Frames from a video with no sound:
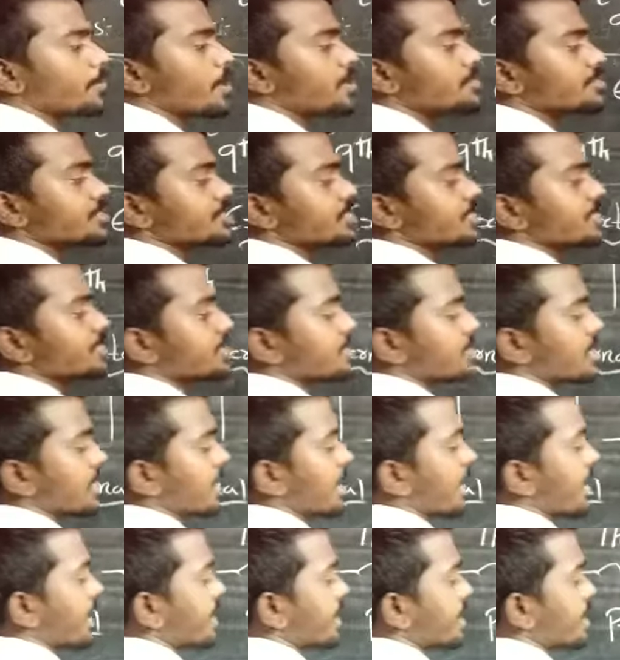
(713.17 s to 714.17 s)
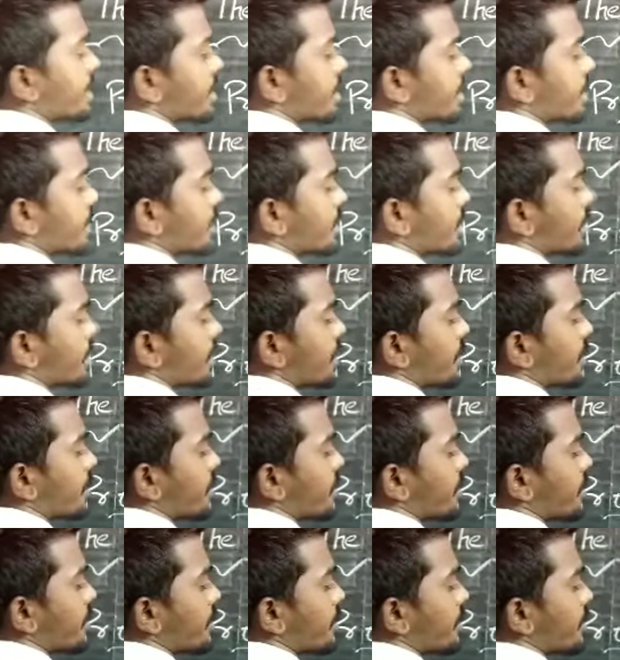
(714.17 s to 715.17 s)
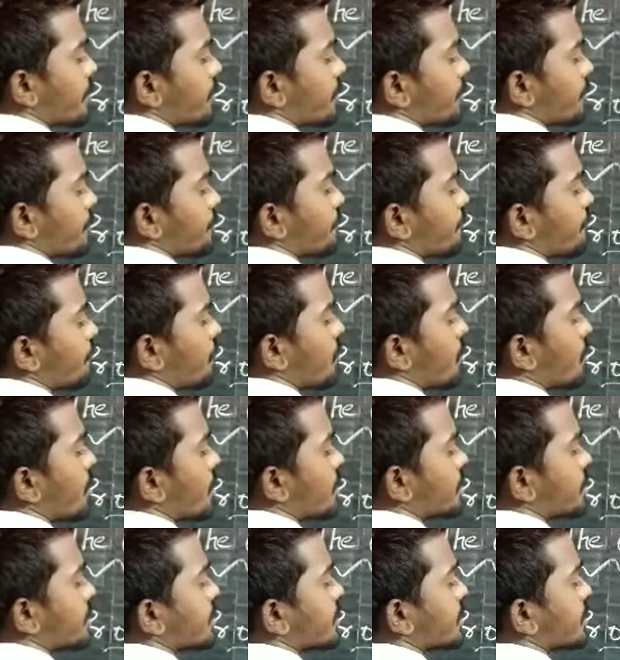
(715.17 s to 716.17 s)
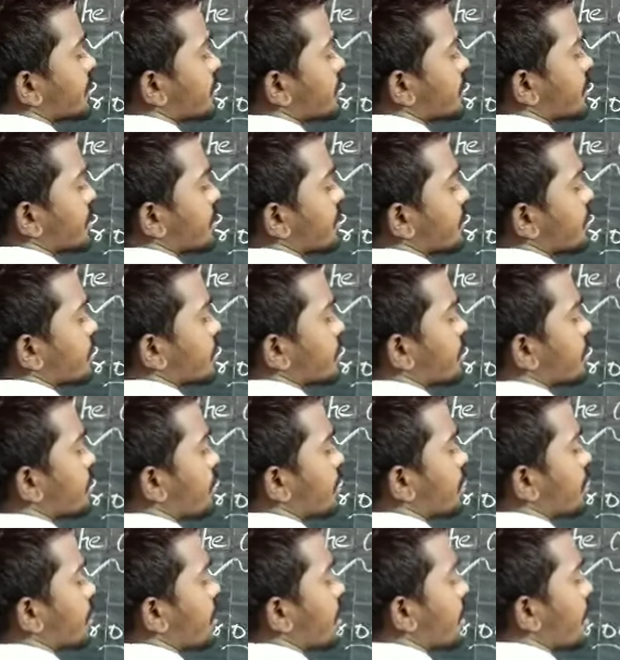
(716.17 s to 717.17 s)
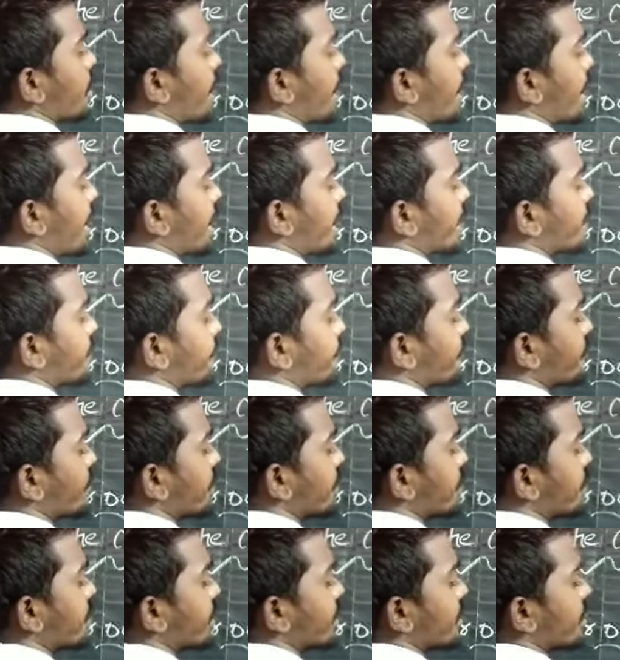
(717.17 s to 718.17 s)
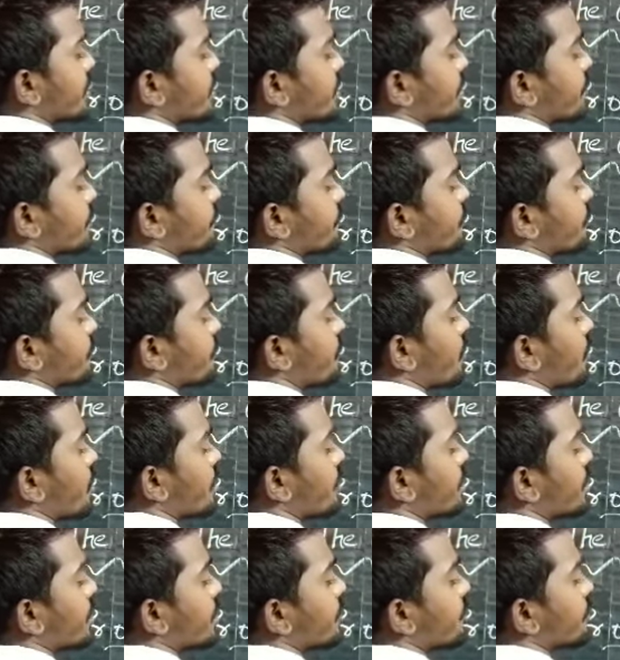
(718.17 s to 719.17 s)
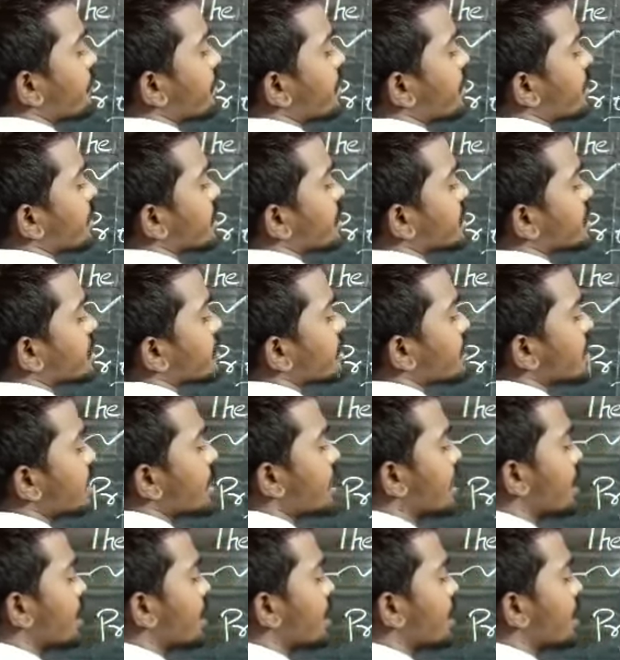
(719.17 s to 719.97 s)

processes like water and wind. Water and wind are the